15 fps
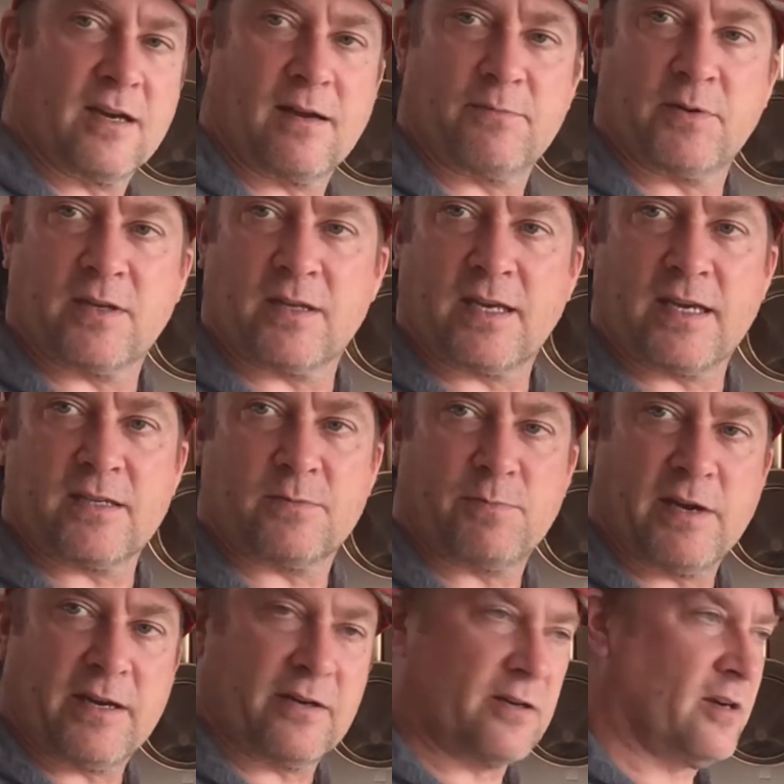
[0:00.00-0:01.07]
up and it tastes
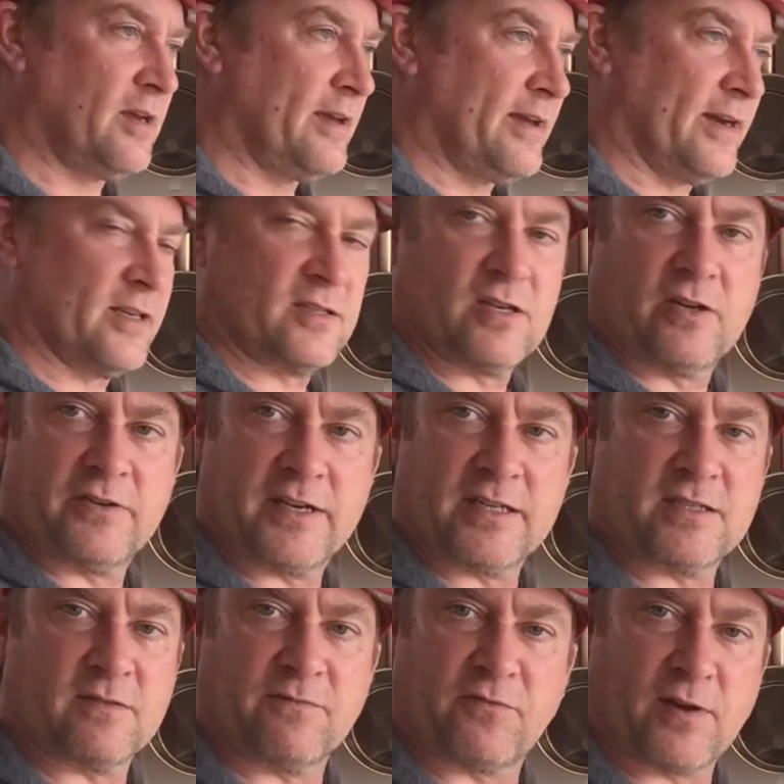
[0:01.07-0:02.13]
better and it's all
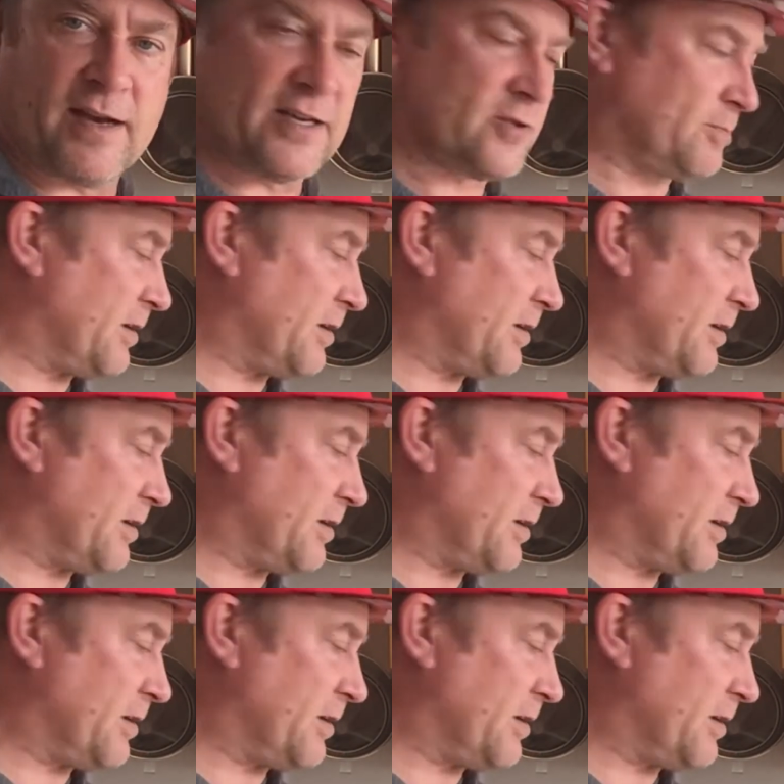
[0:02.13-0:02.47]
nice and fresh,